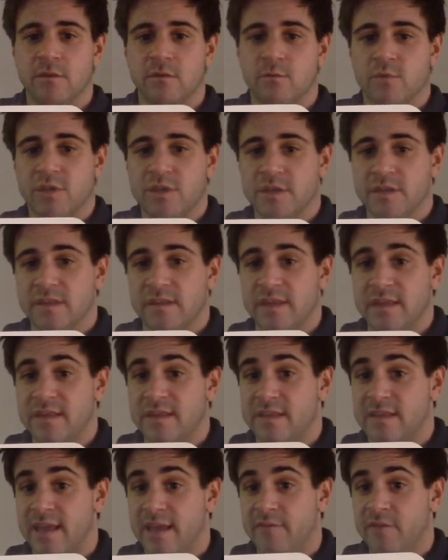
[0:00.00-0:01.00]
which is
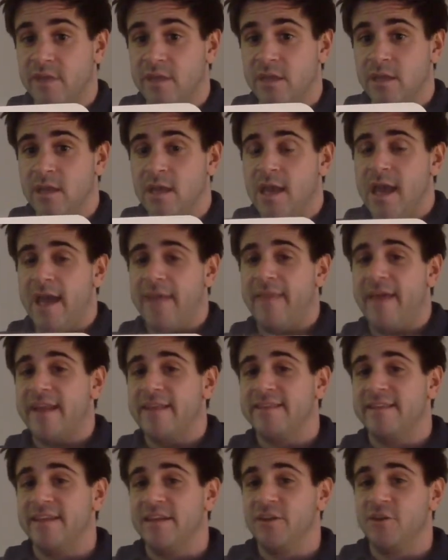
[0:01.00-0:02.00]
this 7, and that
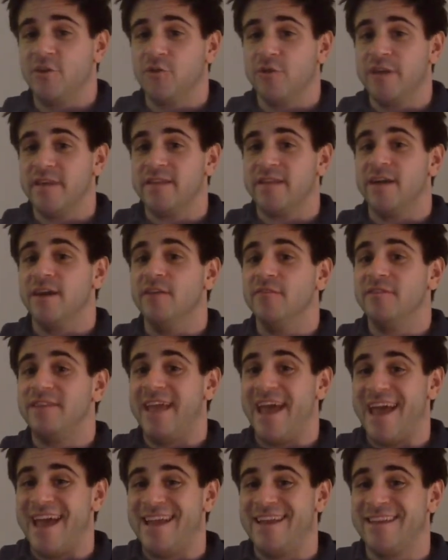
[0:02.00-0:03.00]
is an increase of
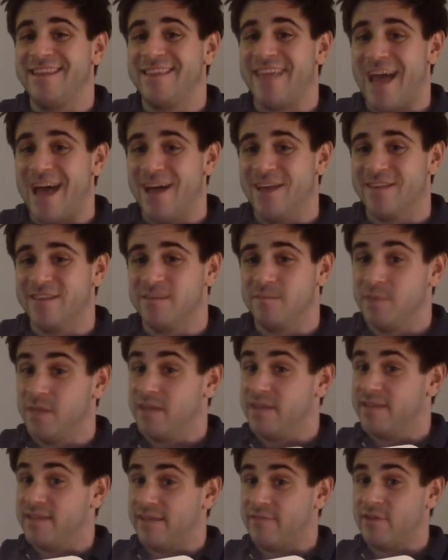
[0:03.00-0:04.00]
10,000
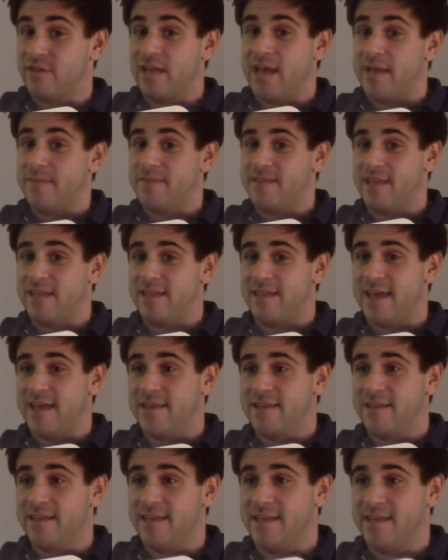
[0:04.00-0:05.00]
because 7 times
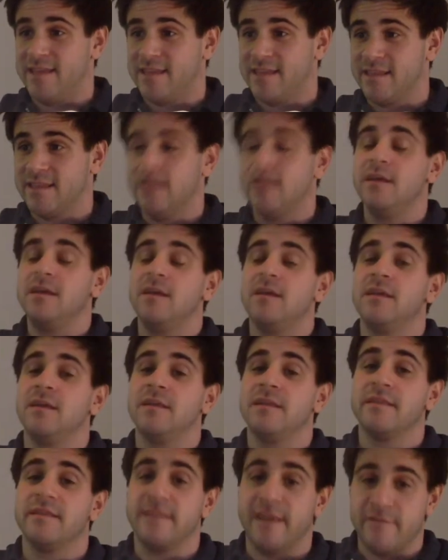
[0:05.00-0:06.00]
10,000 is
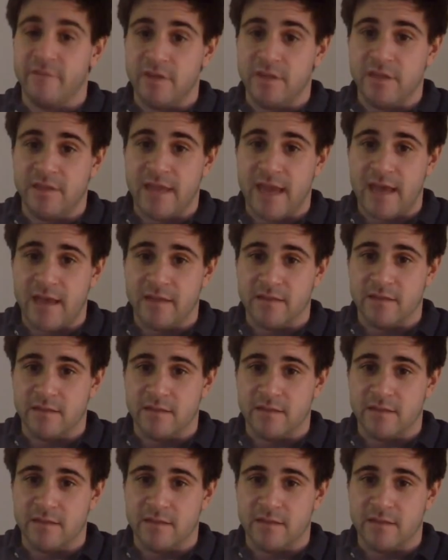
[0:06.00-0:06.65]
70,000.